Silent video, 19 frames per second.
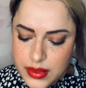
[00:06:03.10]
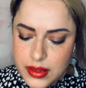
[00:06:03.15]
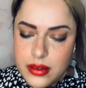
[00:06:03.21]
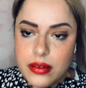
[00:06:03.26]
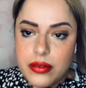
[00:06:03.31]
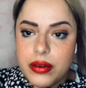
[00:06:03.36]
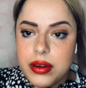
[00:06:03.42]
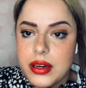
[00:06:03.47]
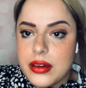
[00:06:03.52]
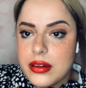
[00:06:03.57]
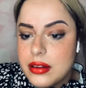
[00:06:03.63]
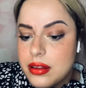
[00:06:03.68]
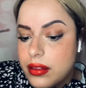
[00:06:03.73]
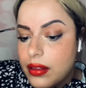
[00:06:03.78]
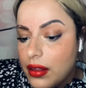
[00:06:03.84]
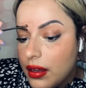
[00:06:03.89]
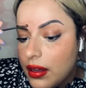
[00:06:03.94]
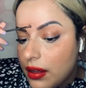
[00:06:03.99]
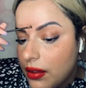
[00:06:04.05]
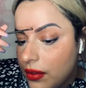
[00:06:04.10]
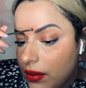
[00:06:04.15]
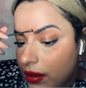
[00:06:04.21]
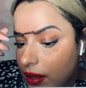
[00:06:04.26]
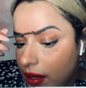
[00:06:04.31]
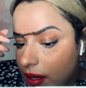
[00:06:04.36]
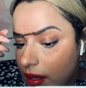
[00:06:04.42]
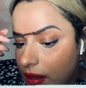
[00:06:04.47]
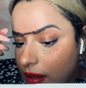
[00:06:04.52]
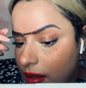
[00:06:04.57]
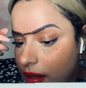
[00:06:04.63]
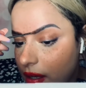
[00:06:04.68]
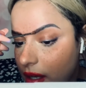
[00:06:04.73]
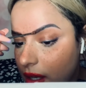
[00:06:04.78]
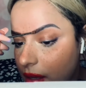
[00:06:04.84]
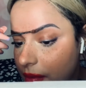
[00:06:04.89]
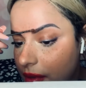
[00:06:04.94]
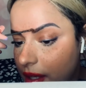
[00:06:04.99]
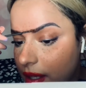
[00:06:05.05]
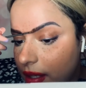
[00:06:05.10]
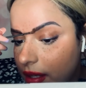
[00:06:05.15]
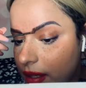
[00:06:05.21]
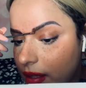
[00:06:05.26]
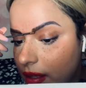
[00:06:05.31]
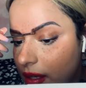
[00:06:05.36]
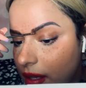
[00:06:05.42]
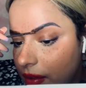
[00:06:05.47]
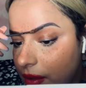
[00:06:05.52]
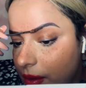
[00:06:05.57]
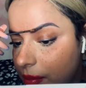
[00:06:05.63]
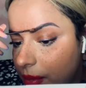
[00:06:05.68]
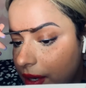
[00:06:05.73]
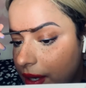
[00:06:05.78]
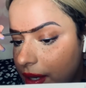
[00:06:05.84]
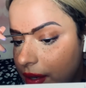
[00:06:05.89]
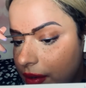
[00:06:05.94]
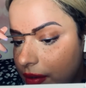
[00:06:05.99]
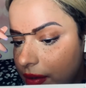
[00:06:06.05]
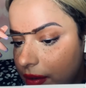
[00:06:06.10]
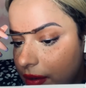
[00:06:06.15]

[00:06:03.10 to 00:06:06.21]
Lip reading: We're gonna do the other brow.